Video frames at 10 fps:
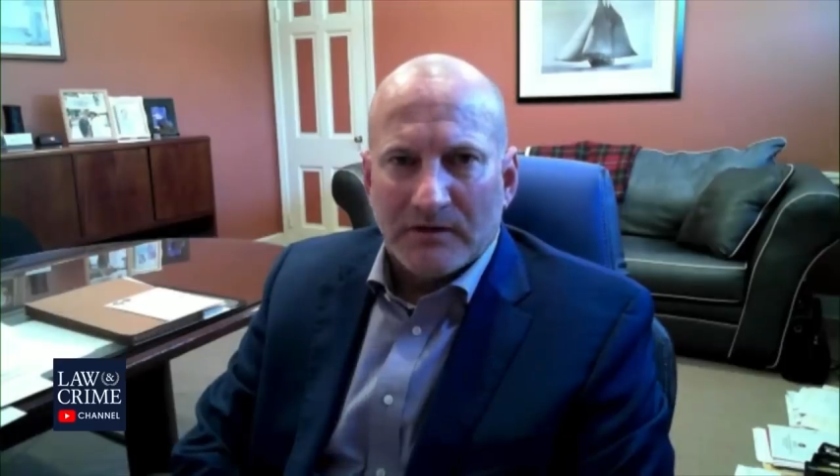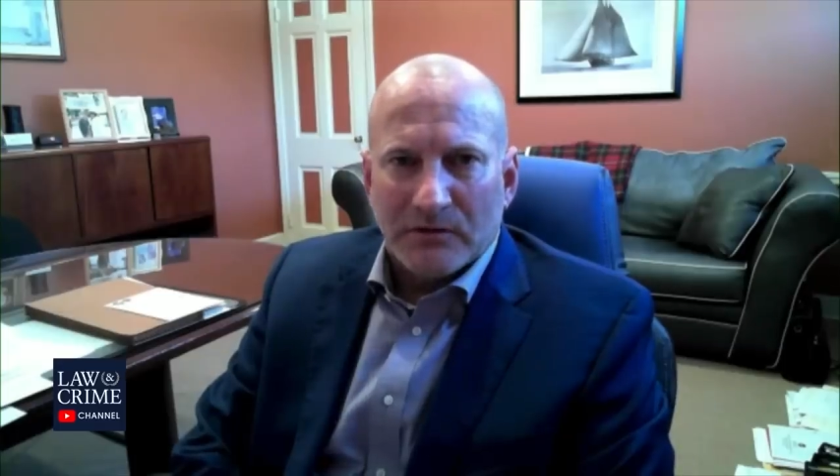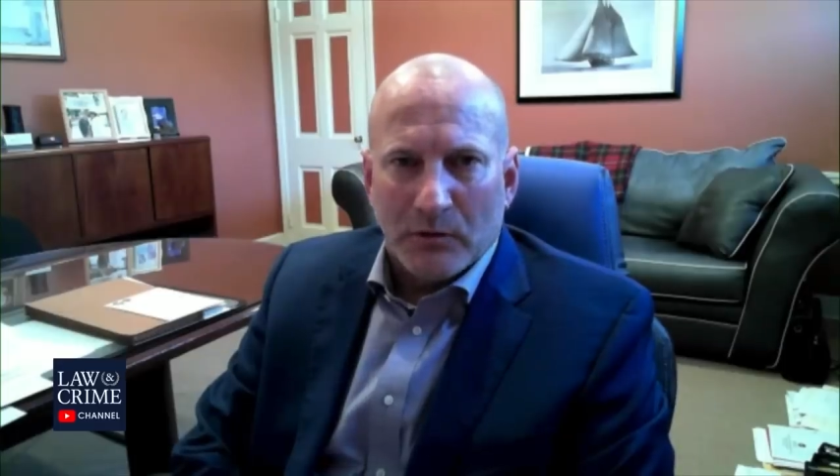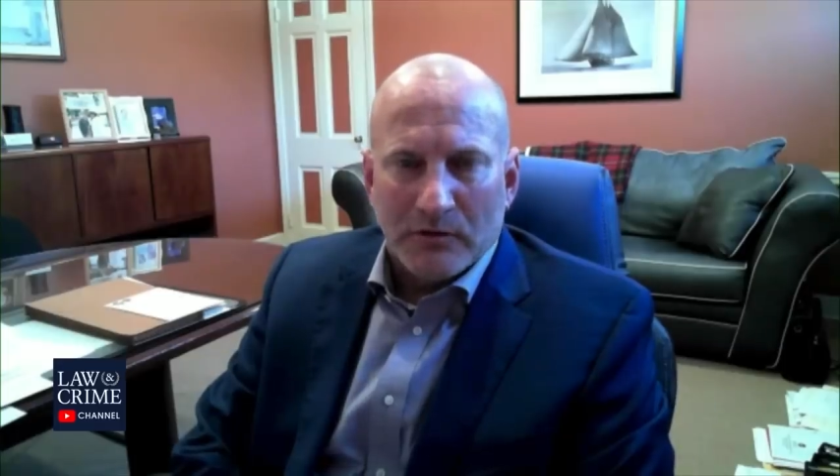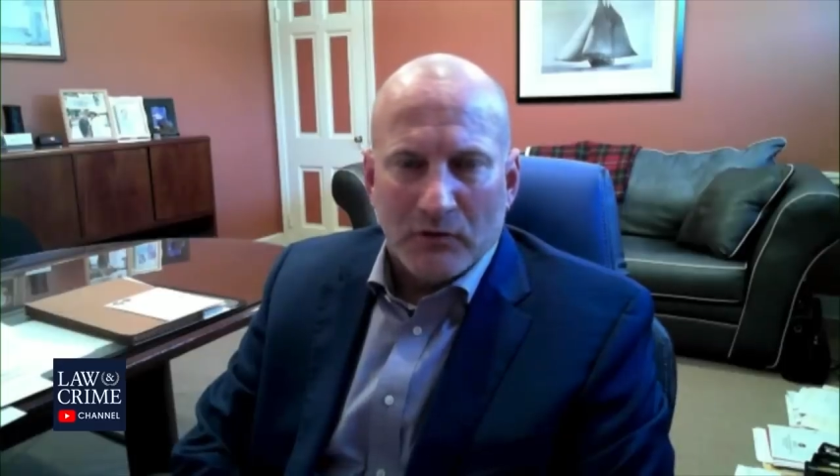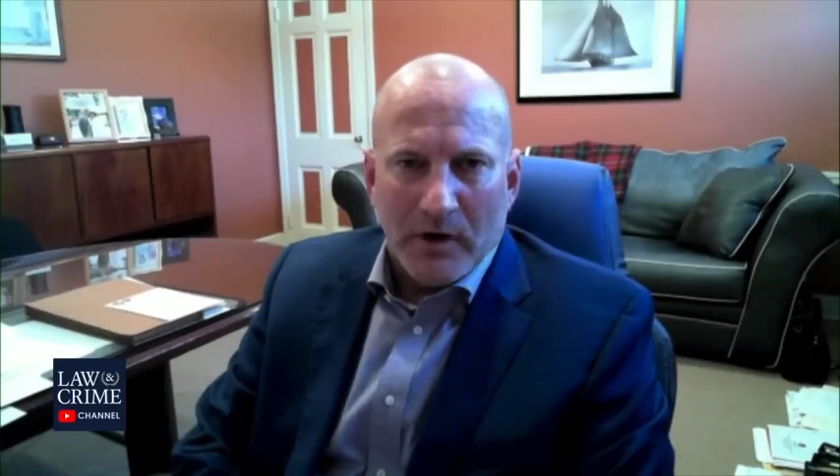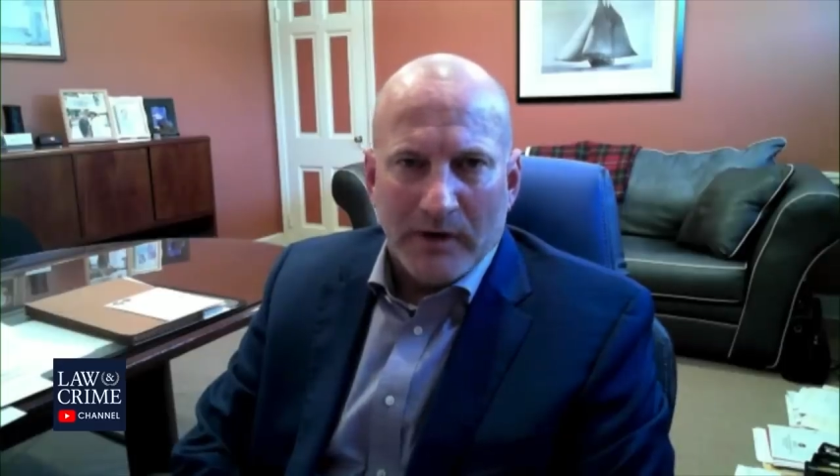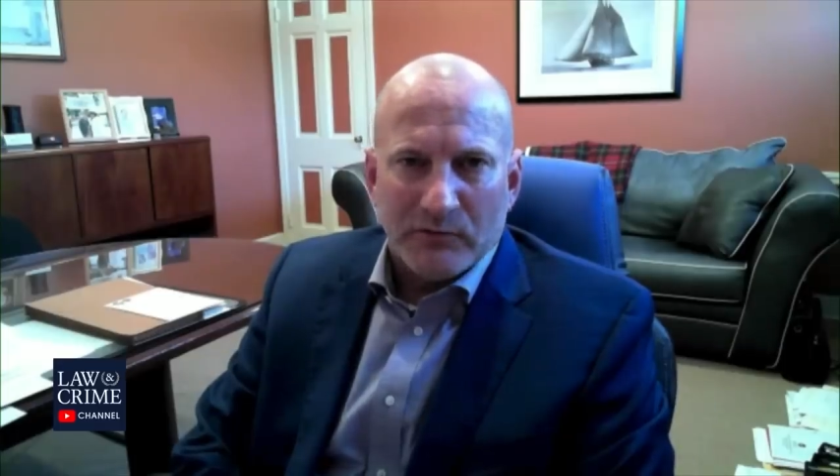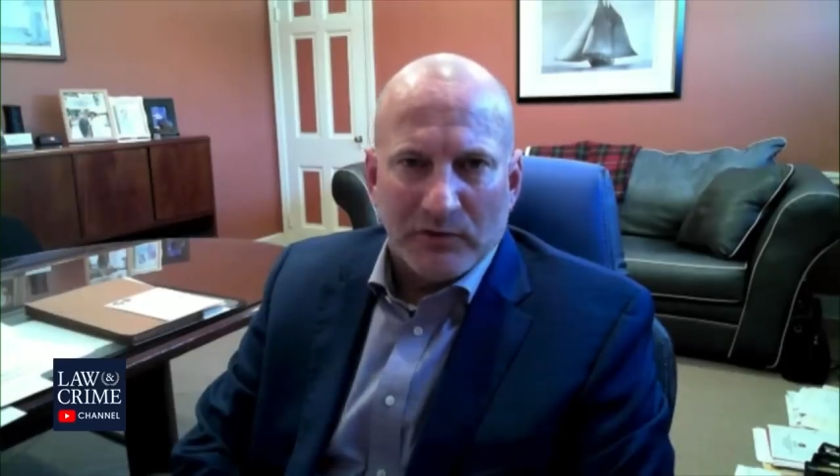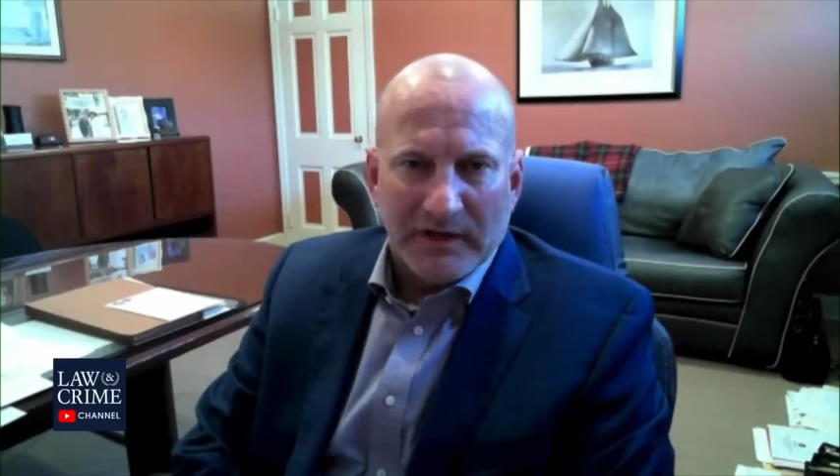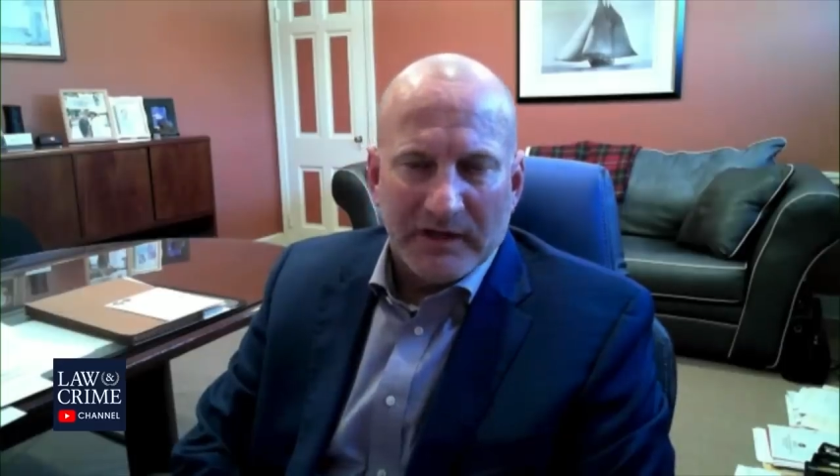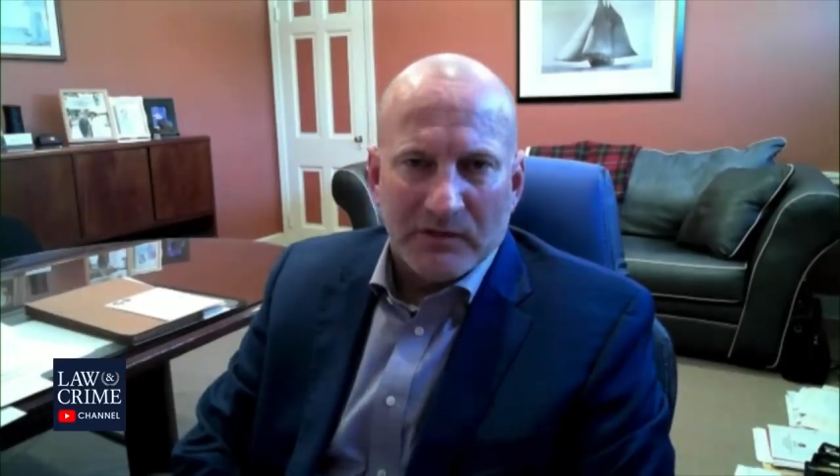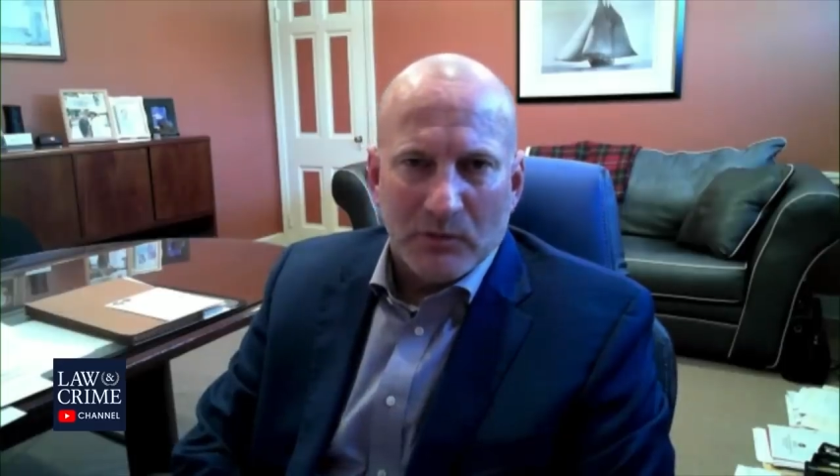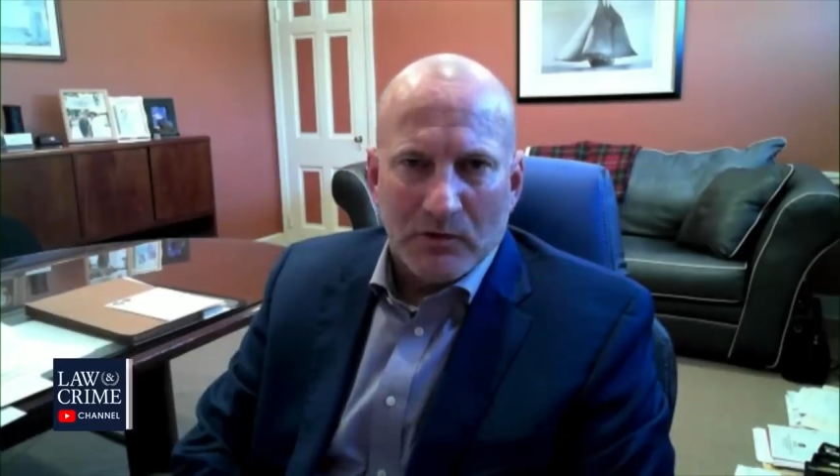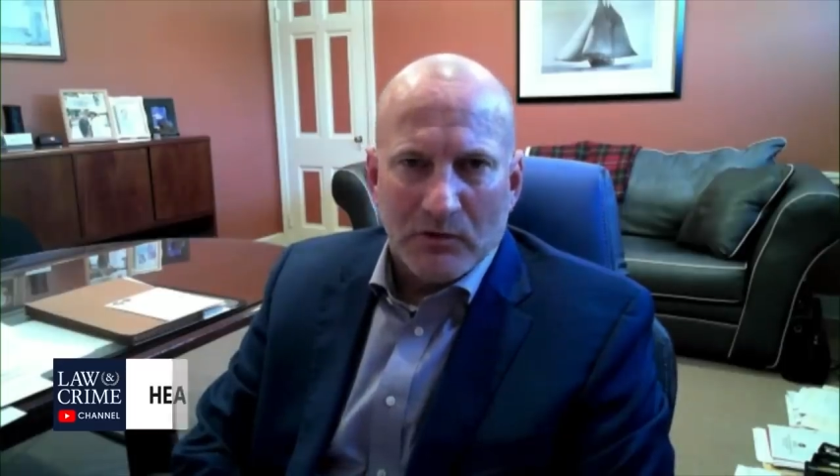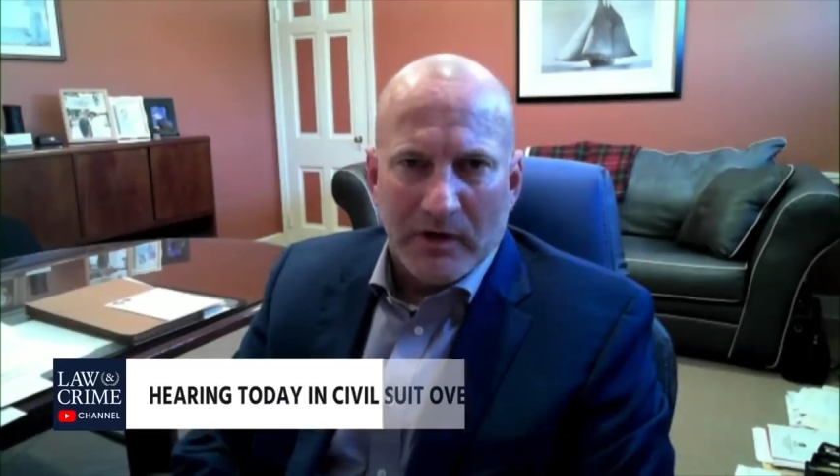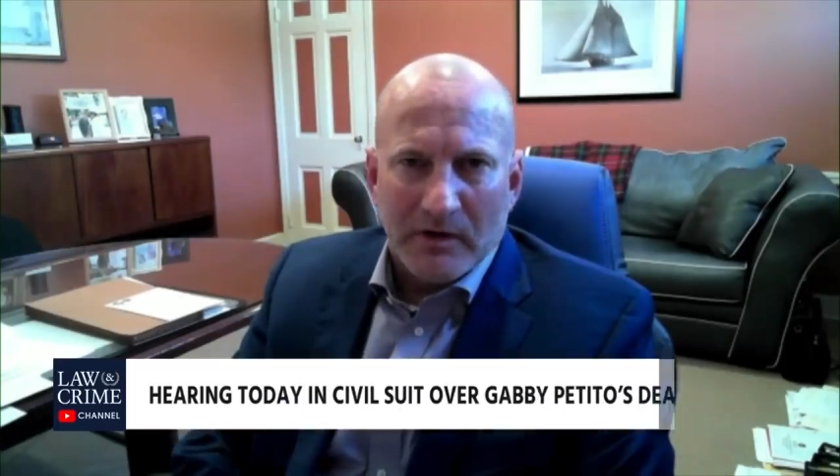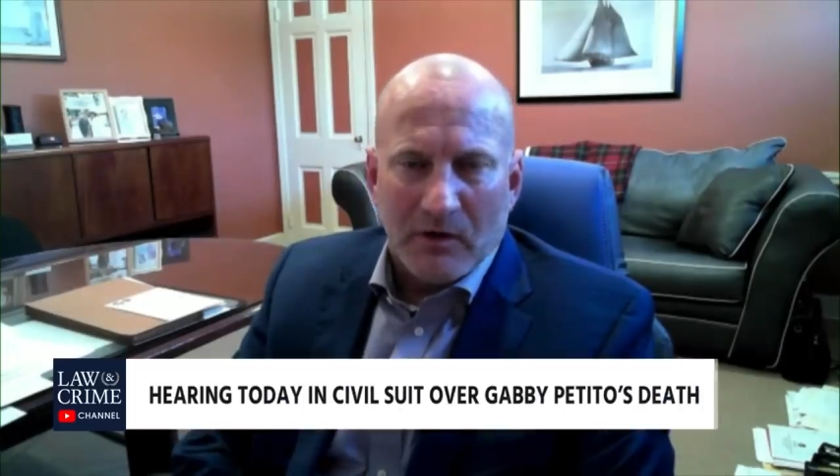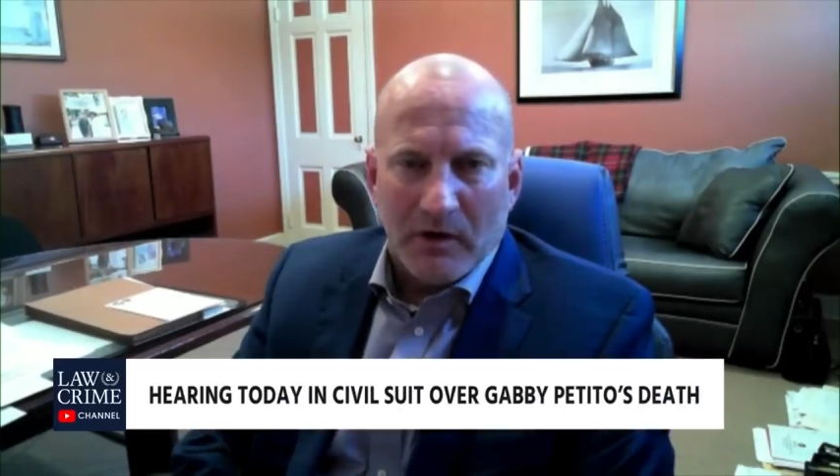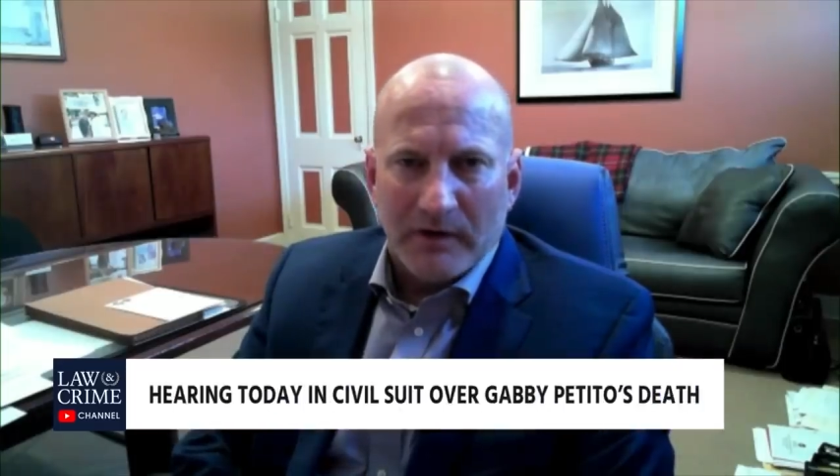certain crimes related to a credit
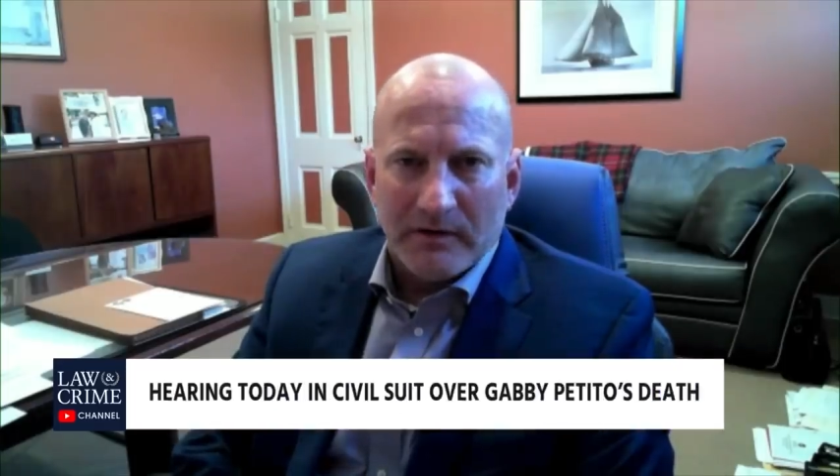card